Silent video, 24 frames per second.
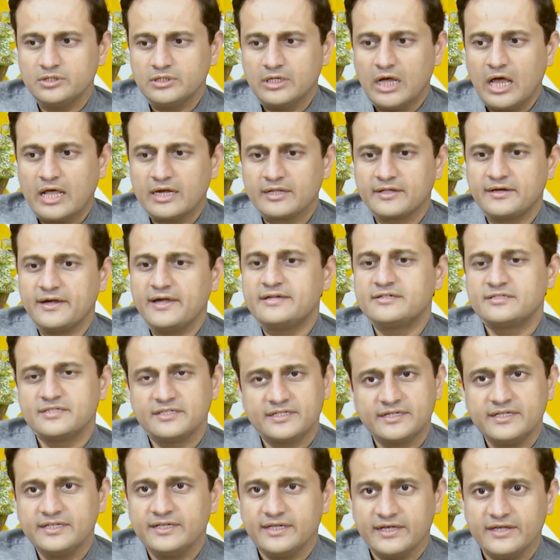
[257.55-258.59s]
our great
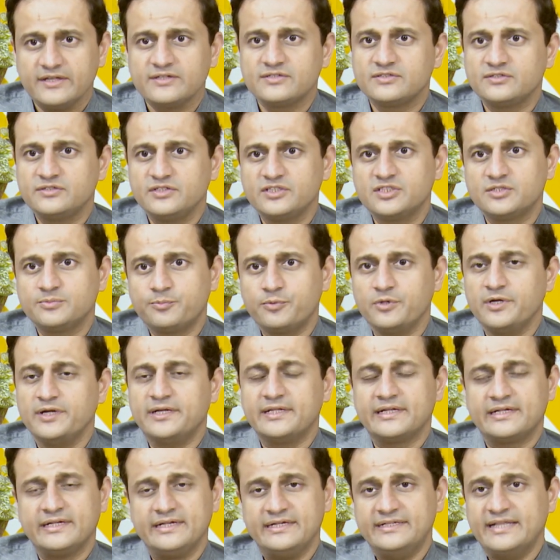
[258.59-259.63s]
city is this
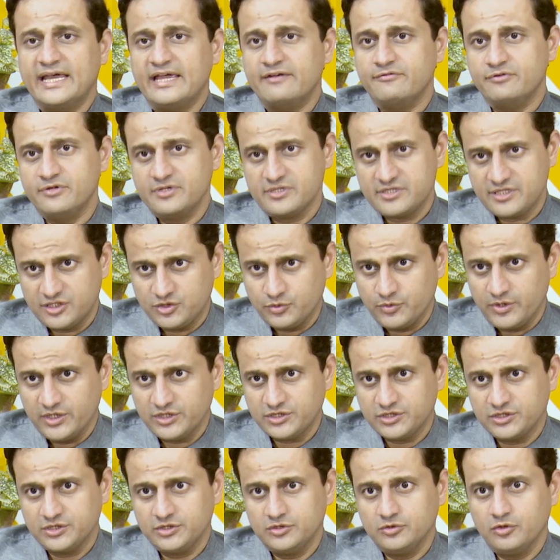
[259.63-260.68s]
politically diverse
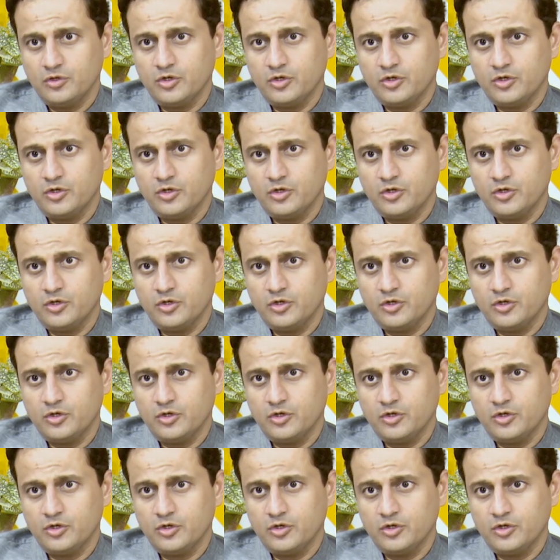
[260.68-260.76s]
situation